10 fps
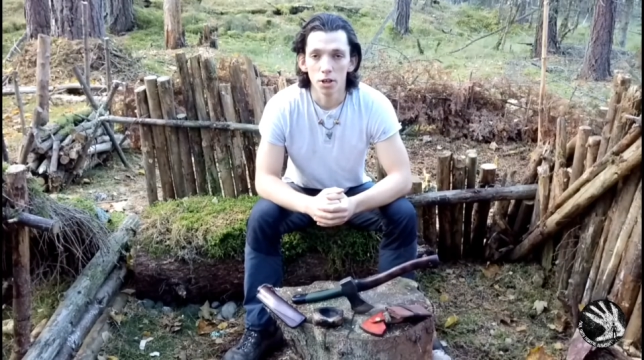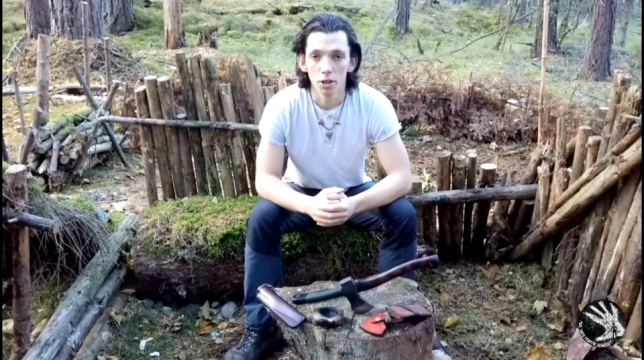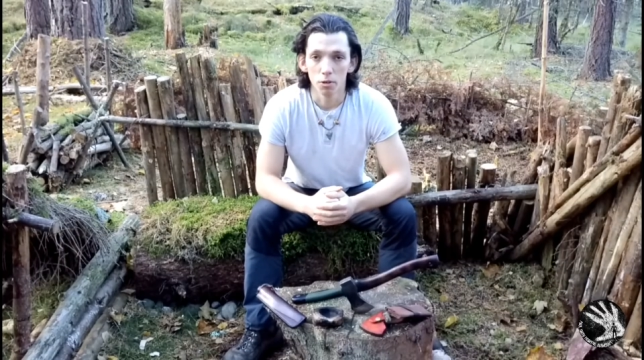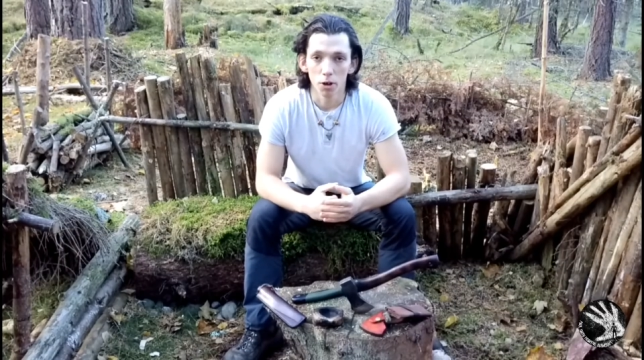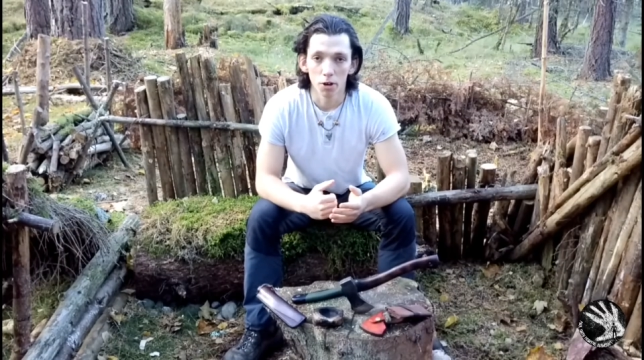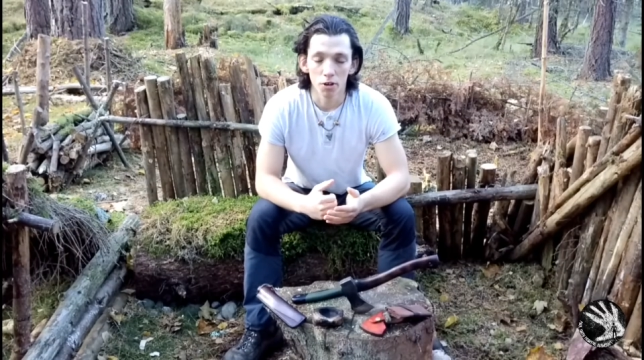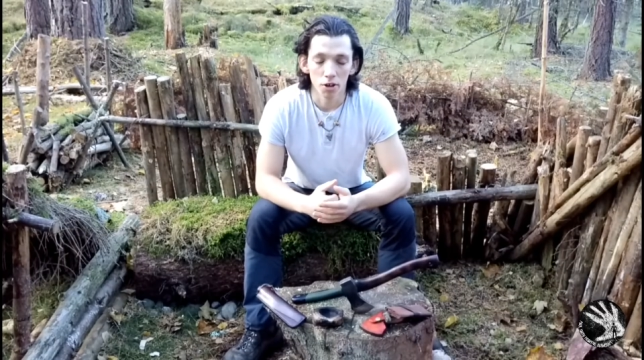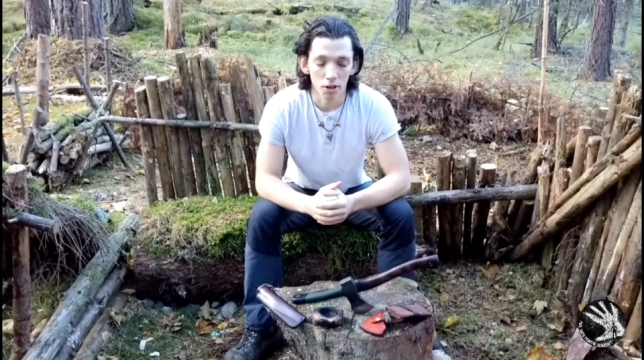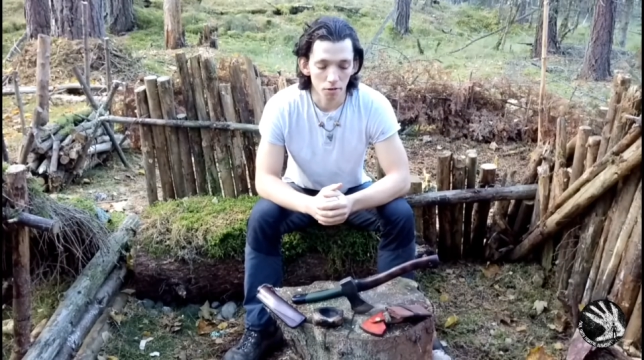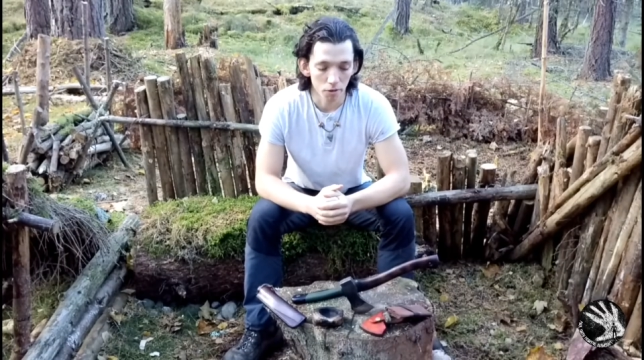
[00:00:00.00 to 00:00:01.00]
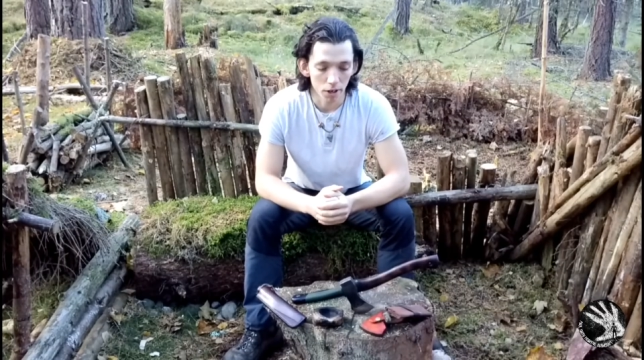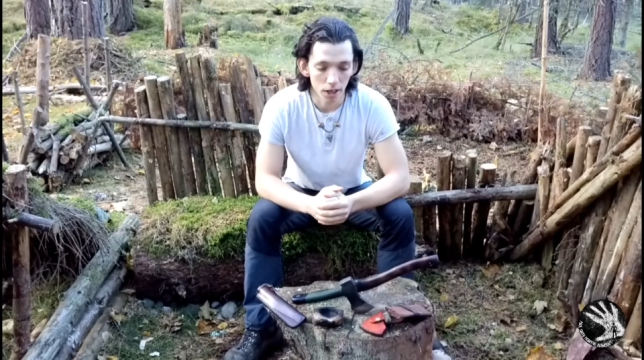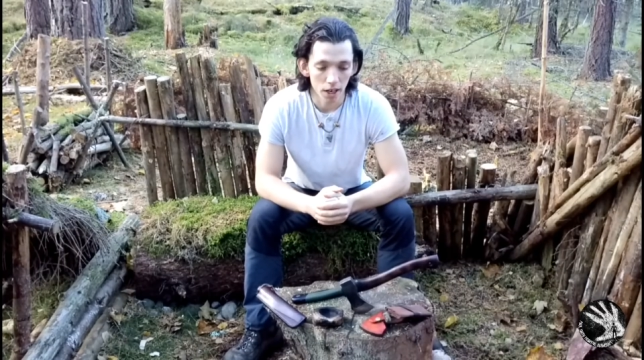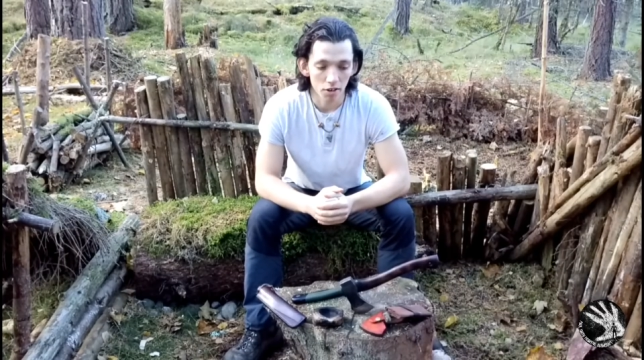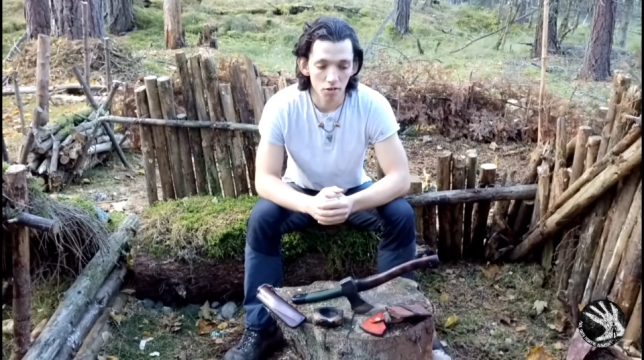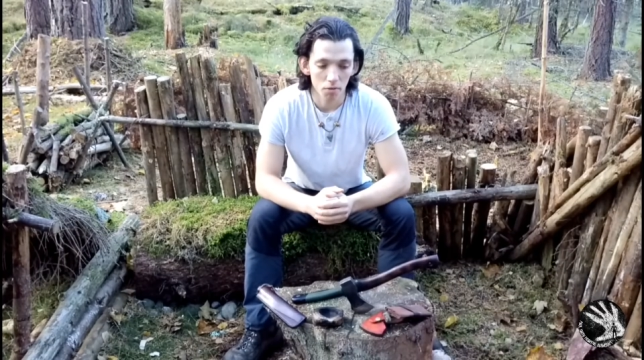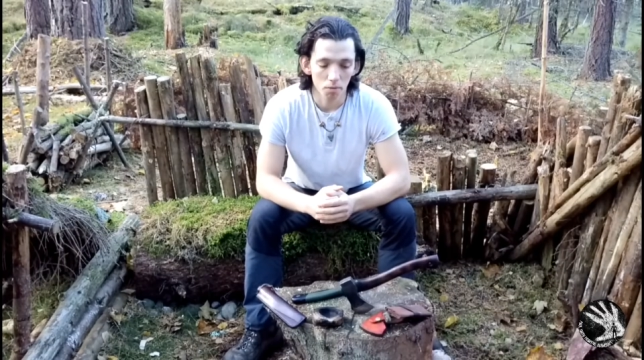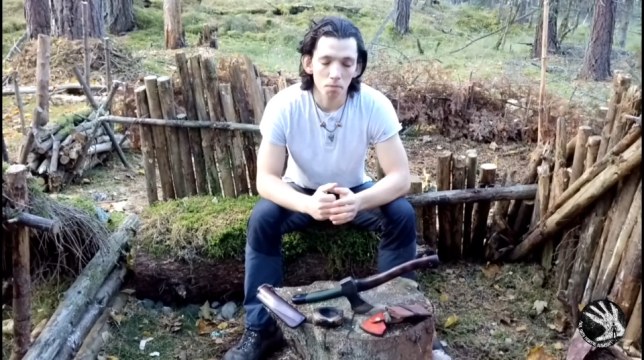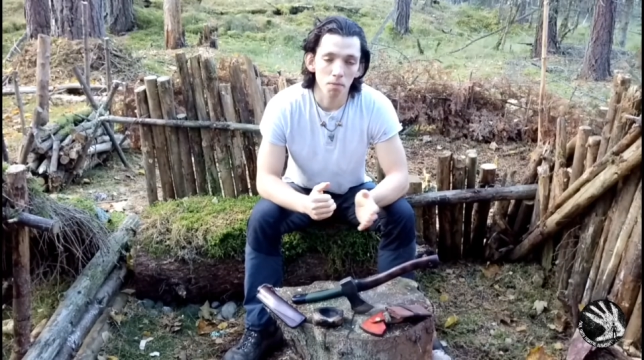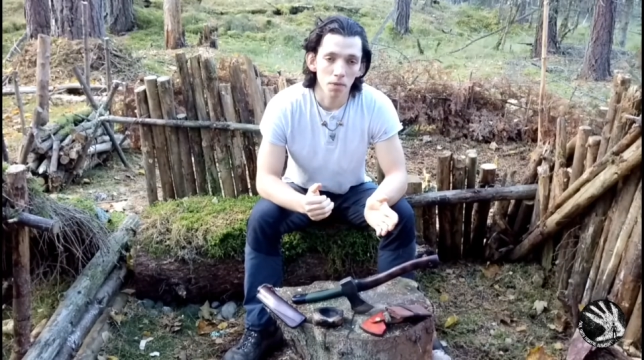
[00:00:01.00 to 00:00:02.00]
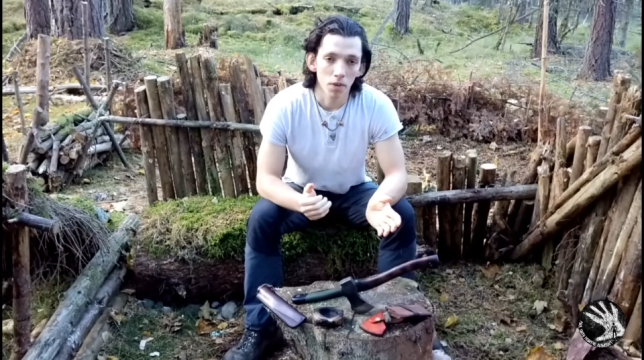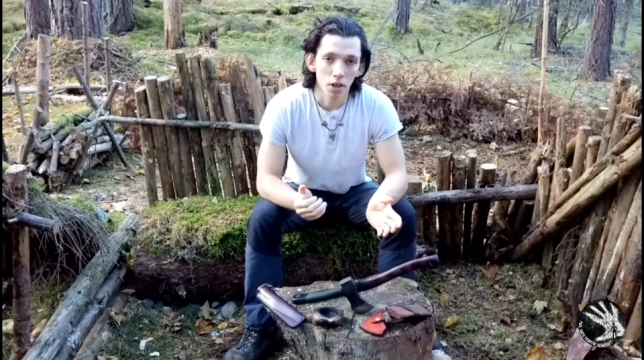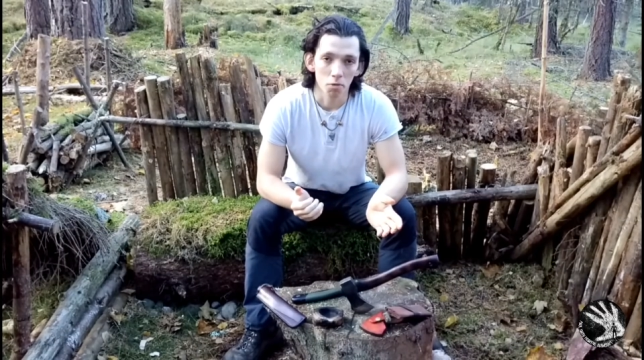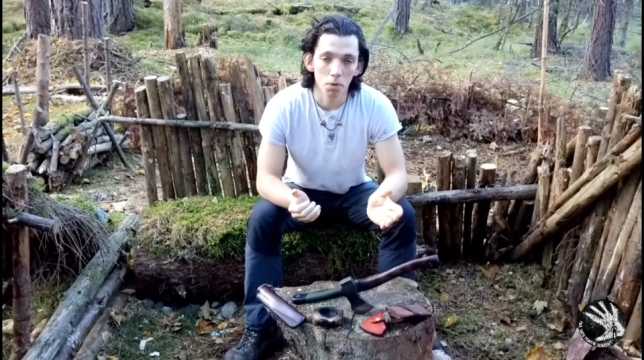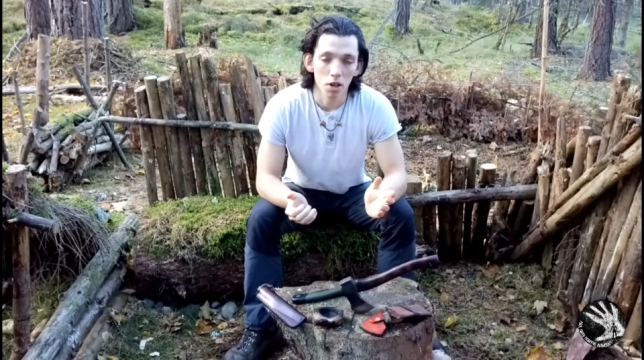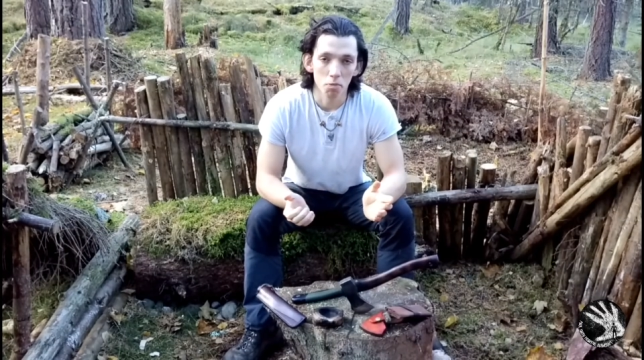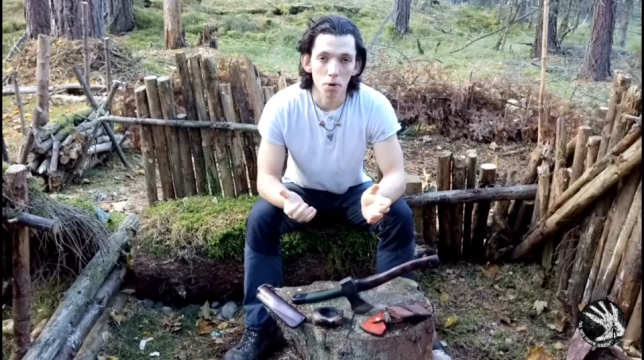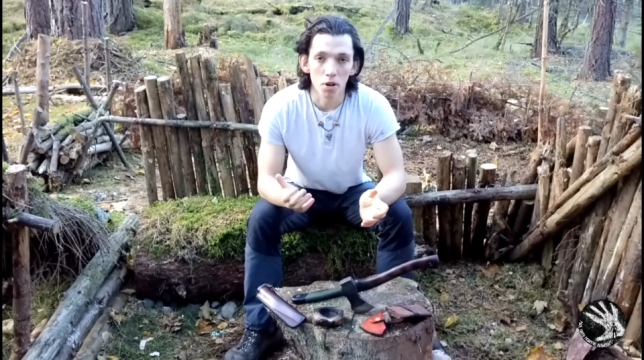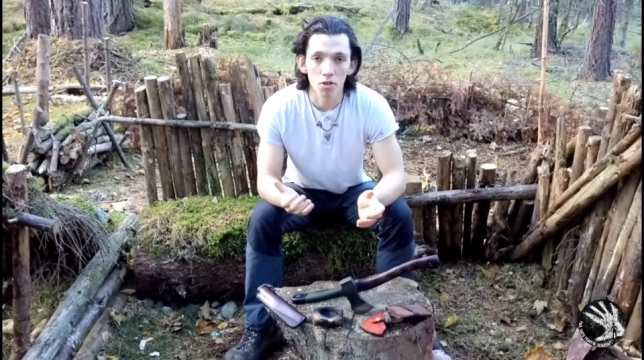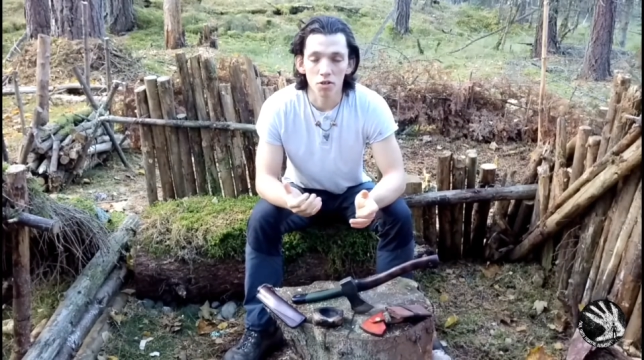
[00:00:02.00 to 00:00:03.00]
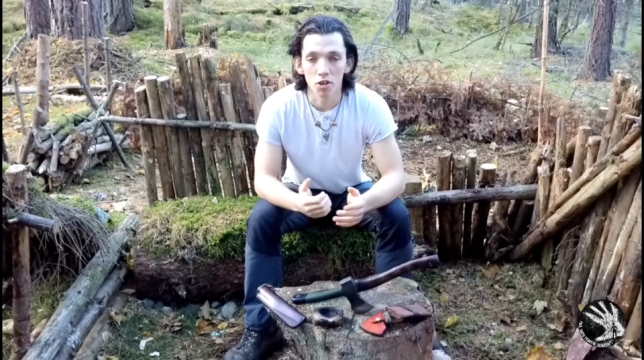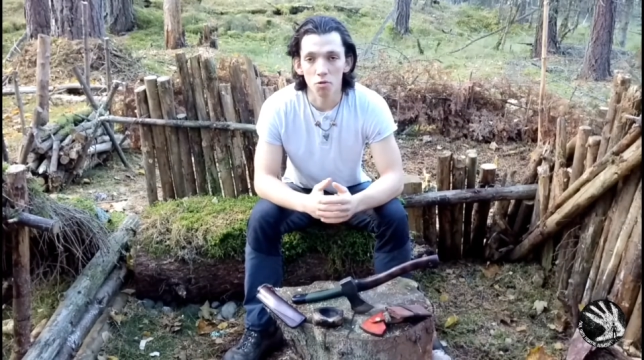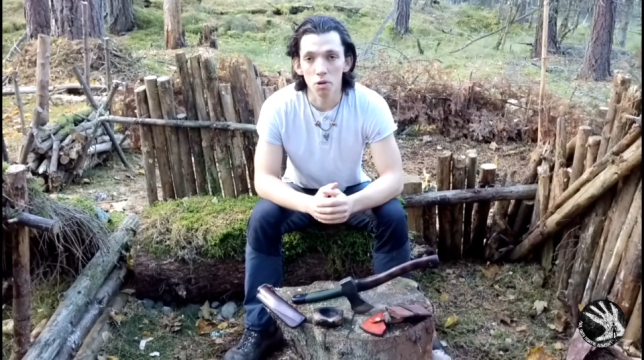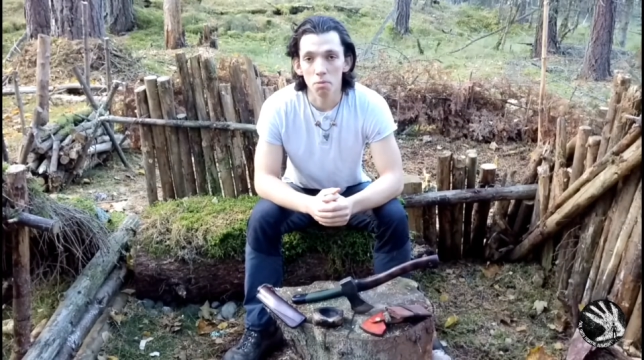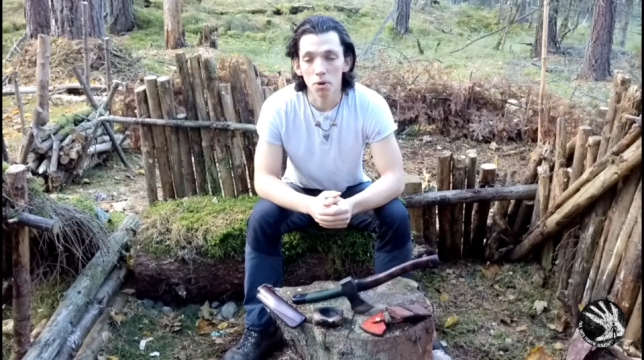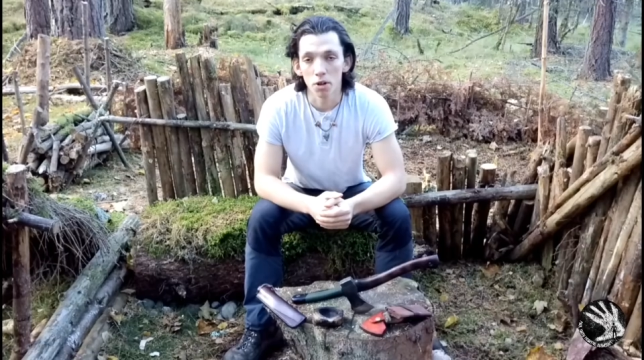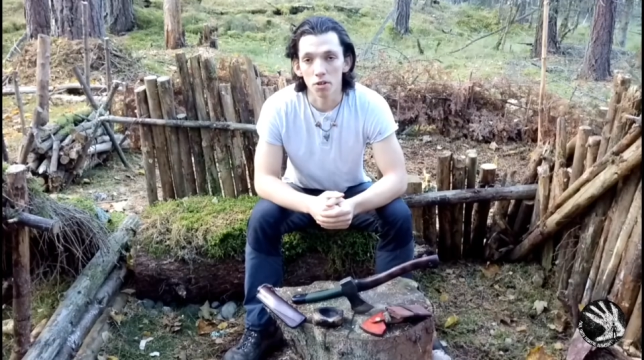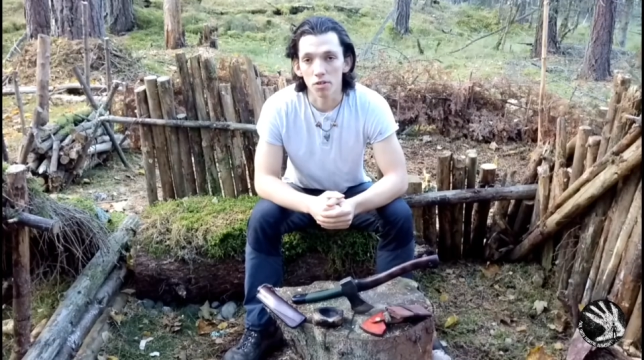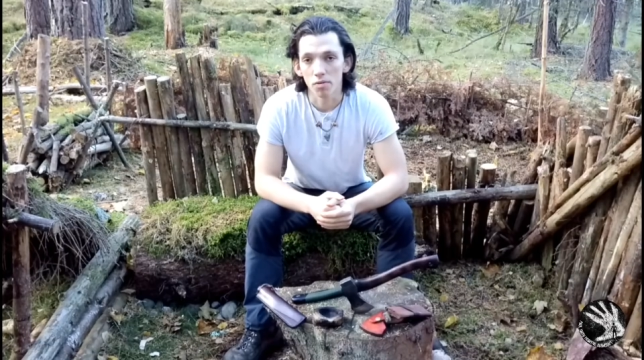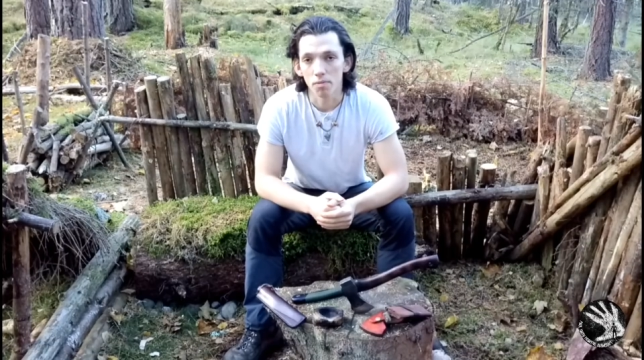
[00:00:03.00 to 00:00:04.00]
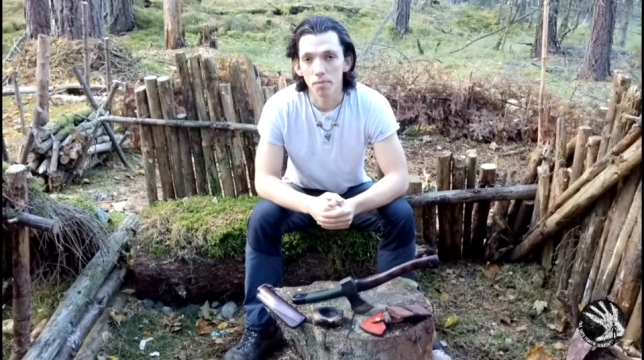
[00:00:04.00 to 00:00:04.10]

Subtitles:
You learn to realise its plus points and its weak points,